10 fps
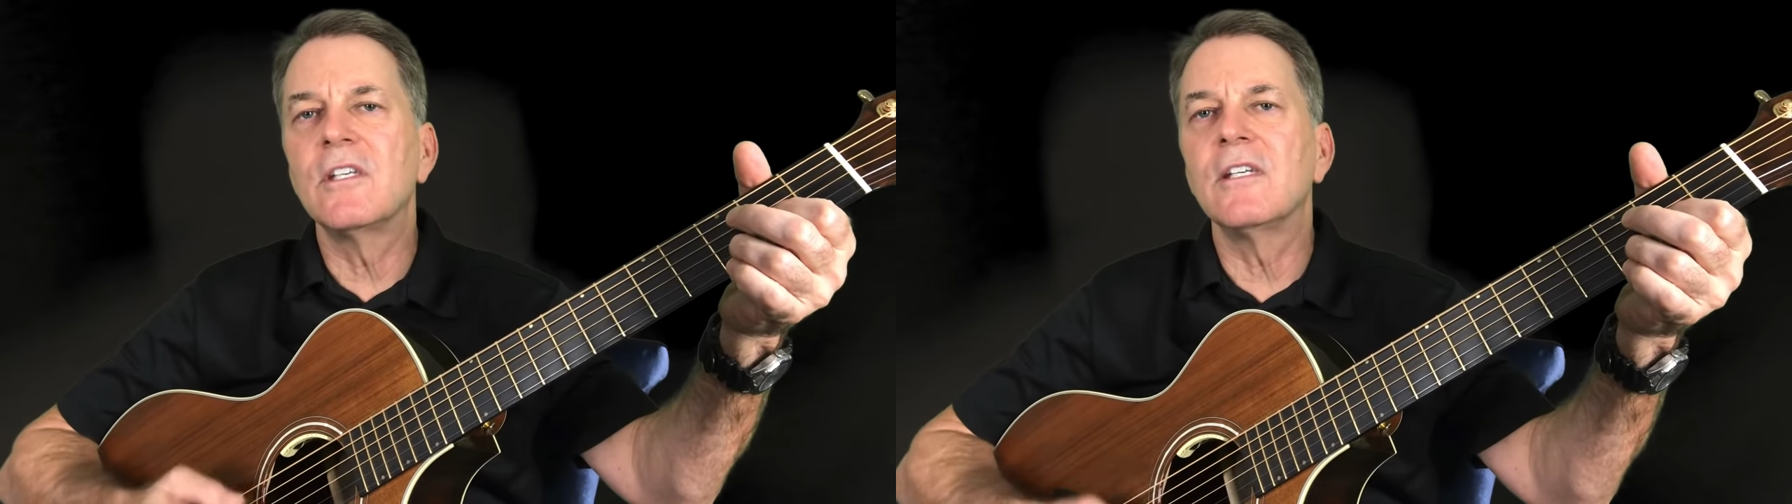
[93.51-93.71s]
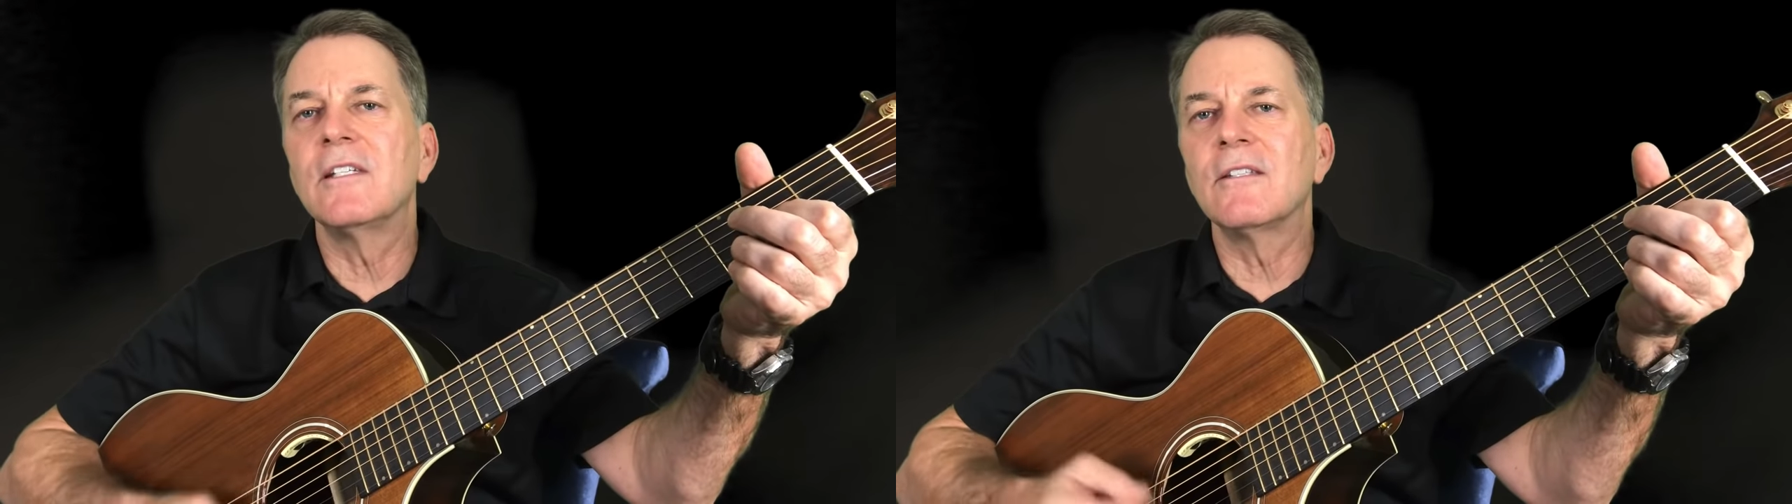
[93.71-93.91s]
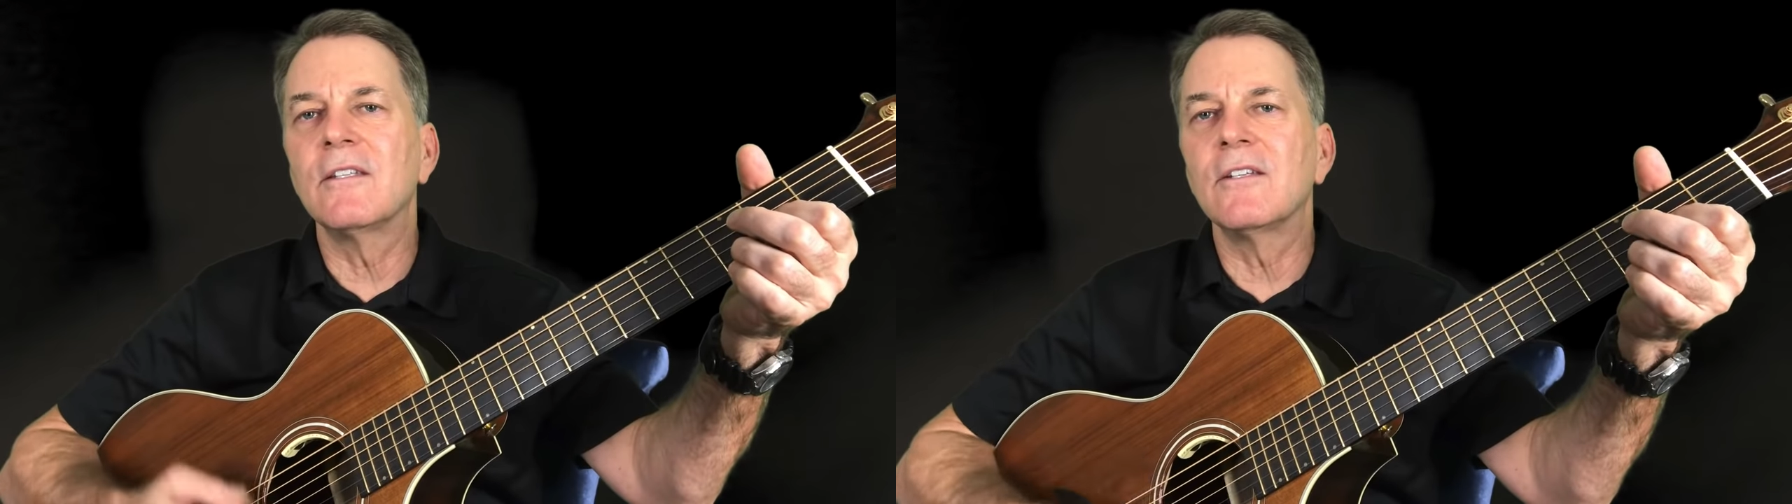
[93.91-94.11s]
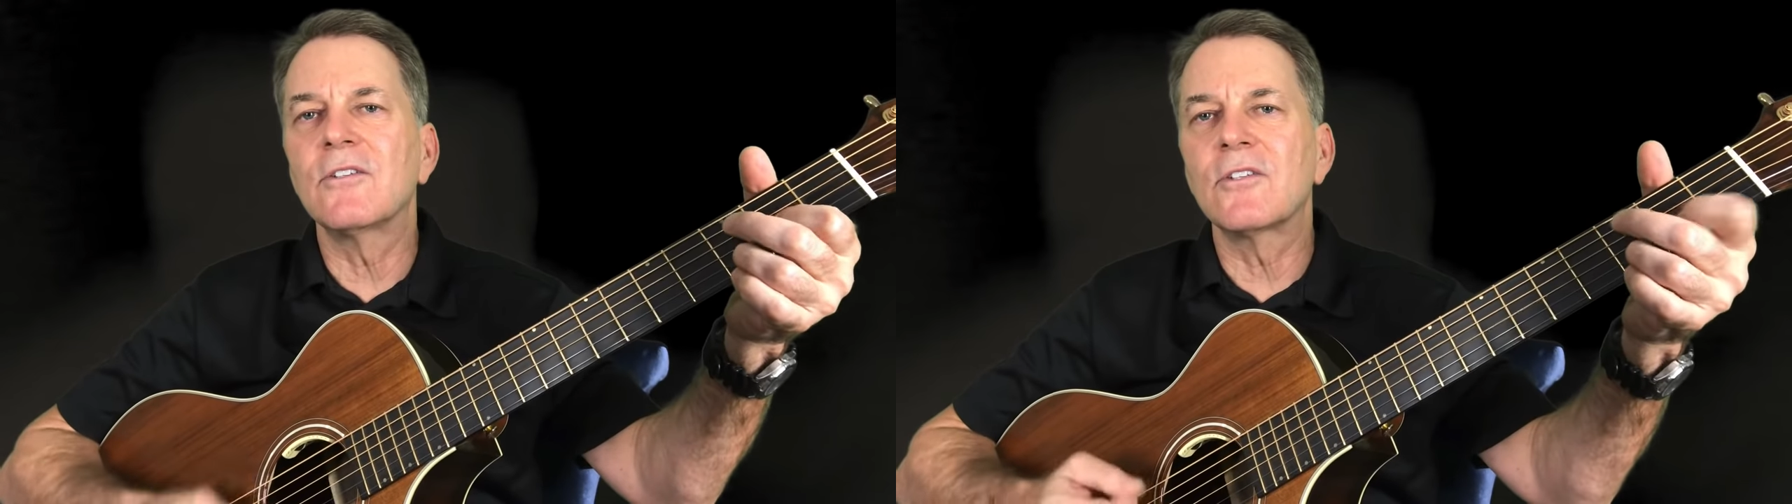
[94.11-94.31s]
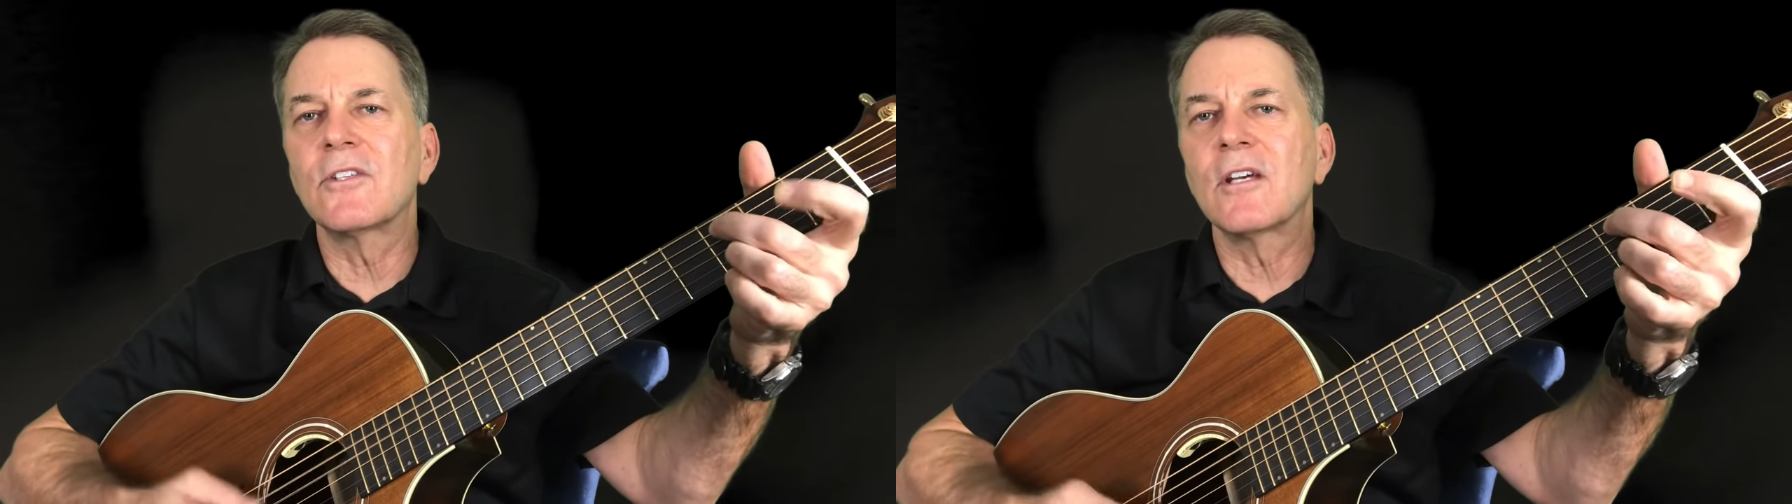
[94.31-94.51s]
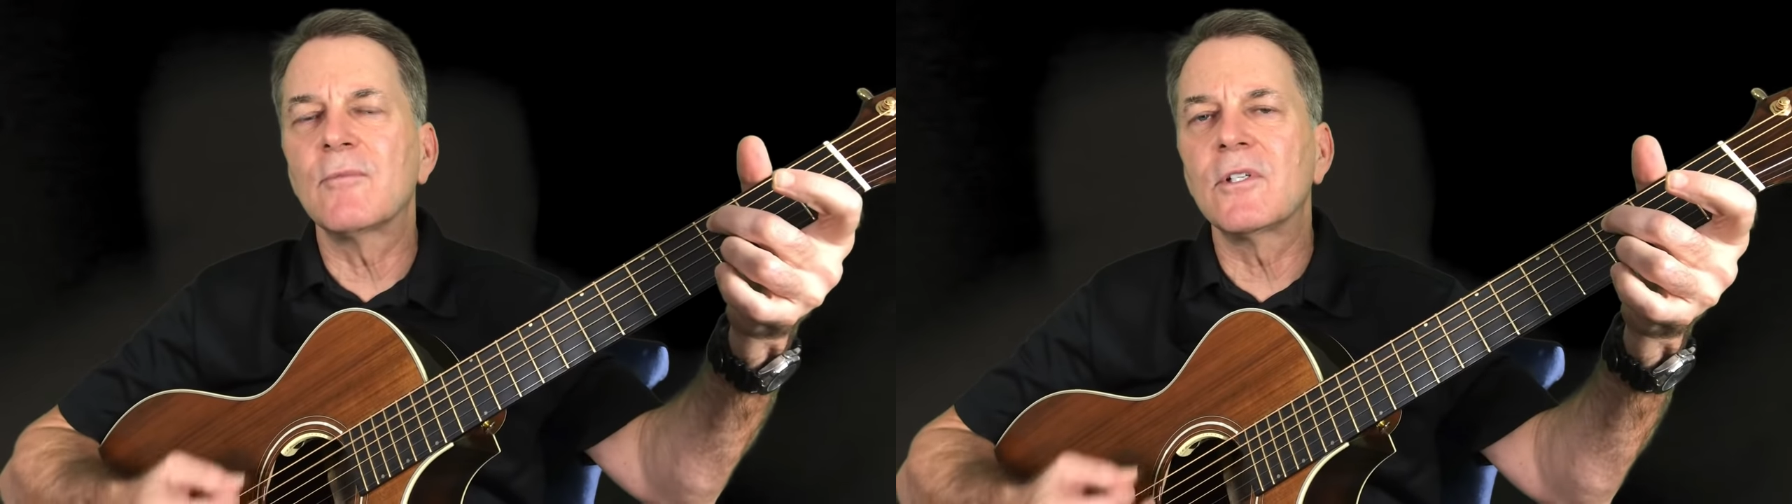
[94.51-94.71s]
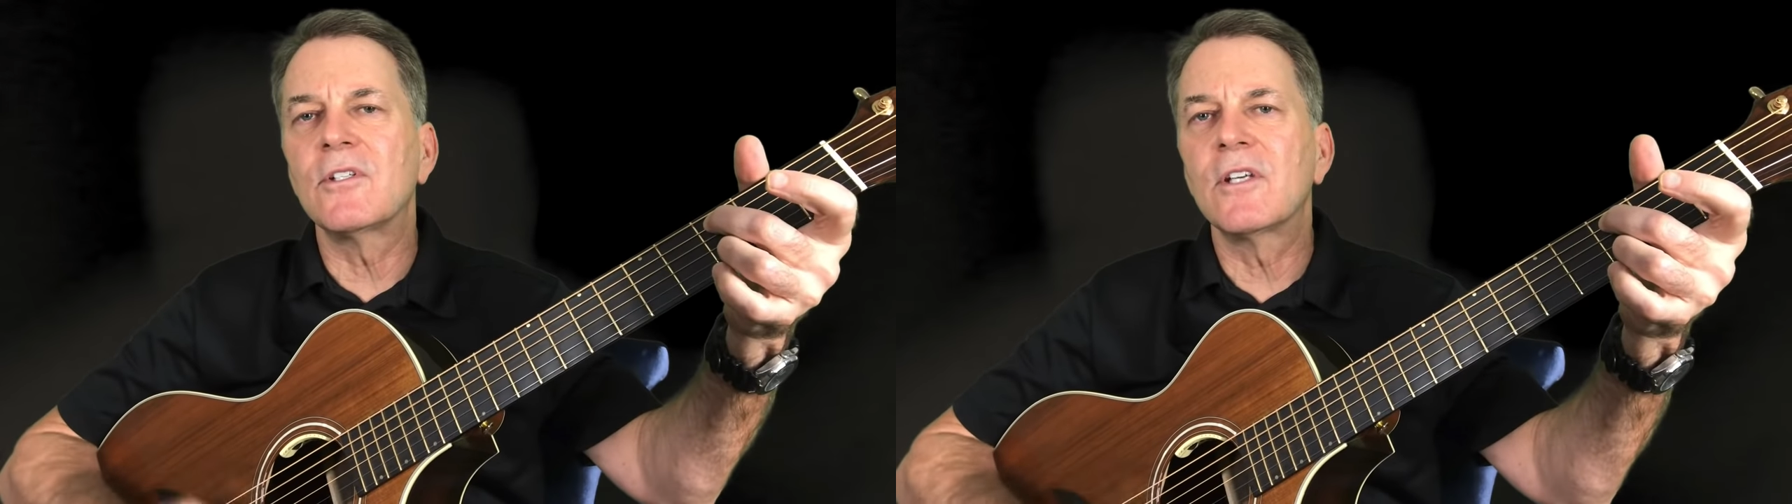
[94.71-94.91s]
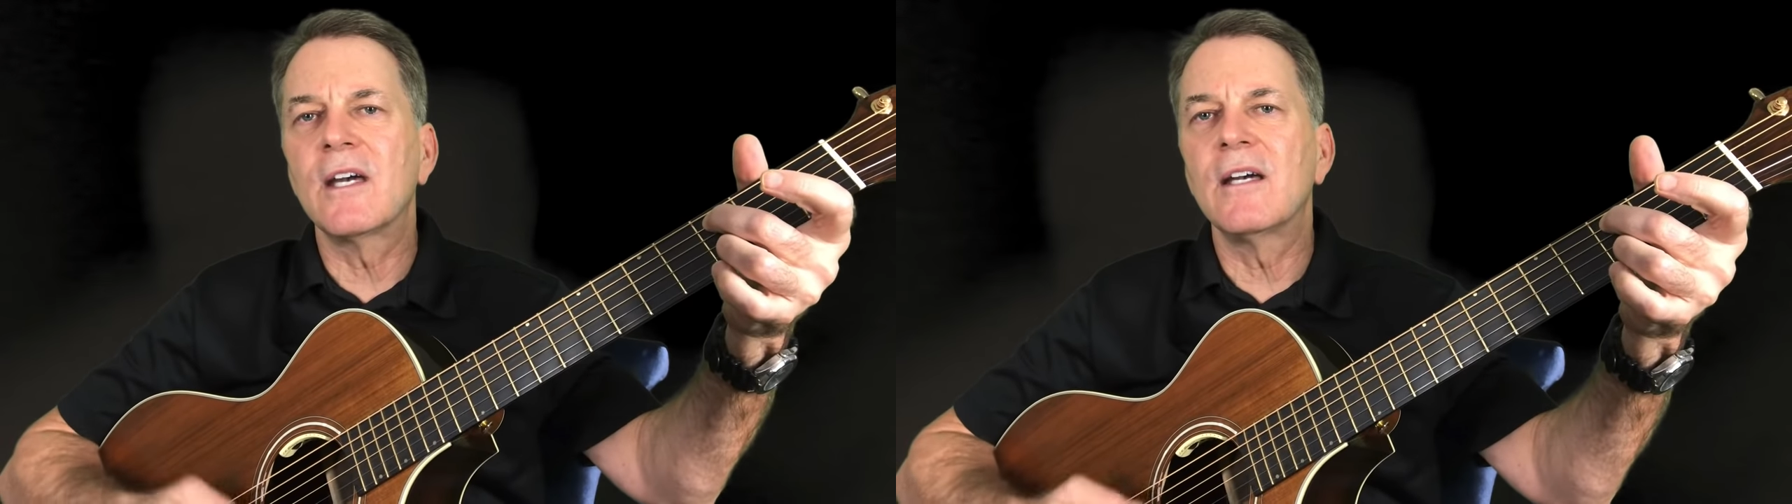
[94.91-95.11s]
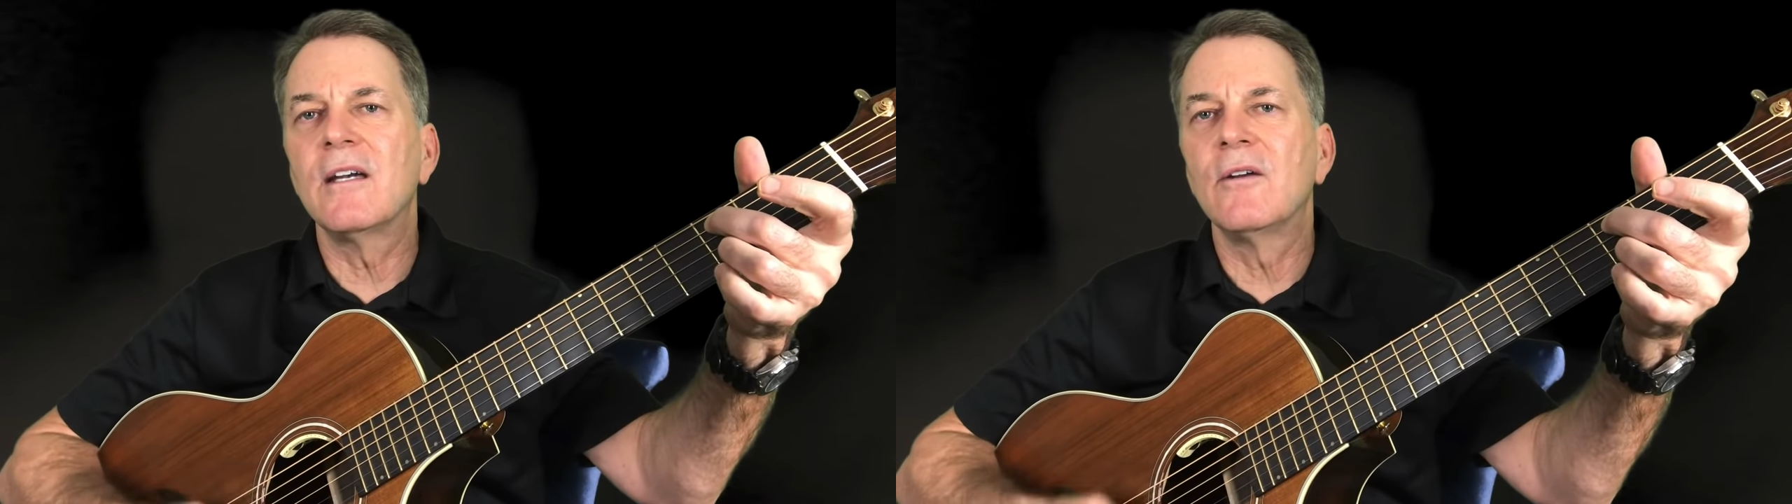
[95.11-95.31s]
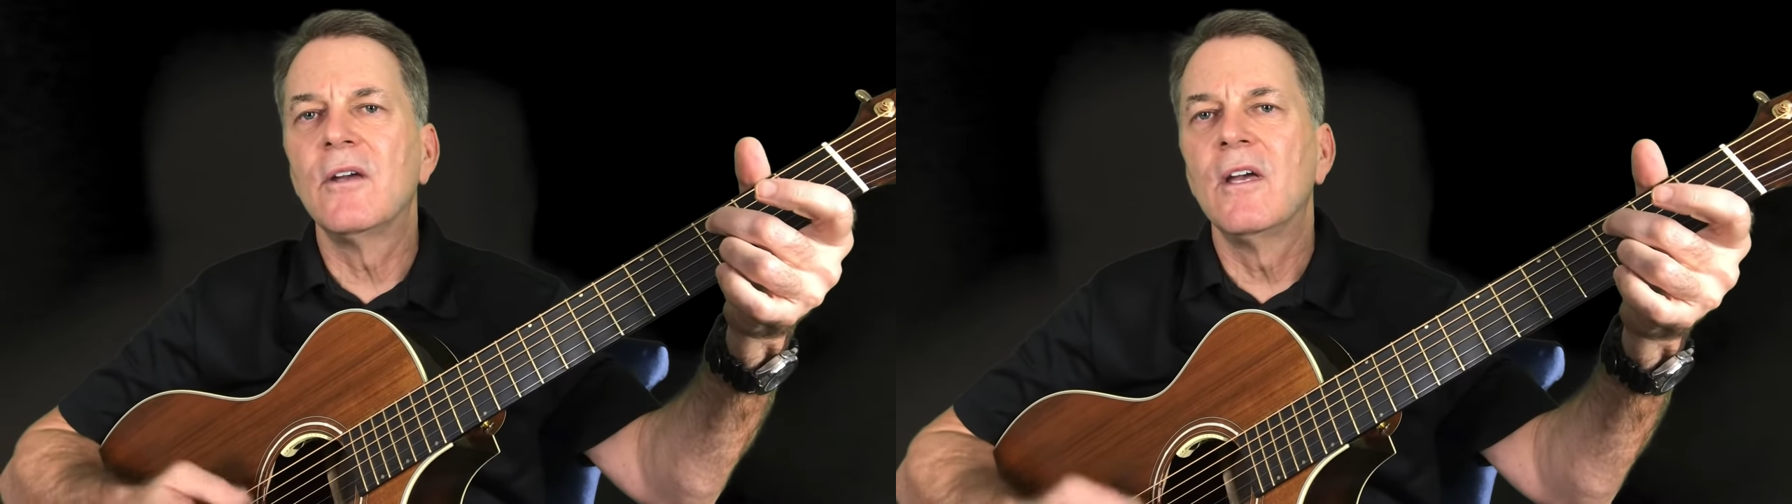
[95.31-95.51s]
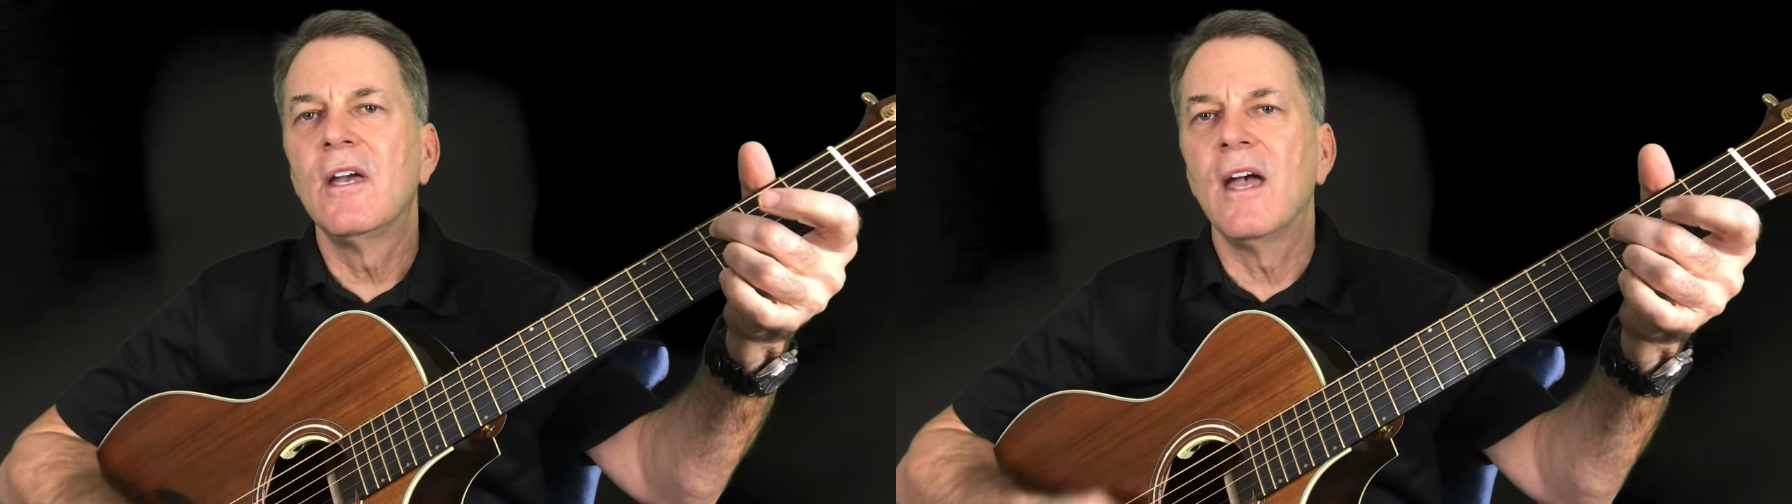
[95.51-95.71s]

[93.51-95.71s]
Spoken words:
in the summertime,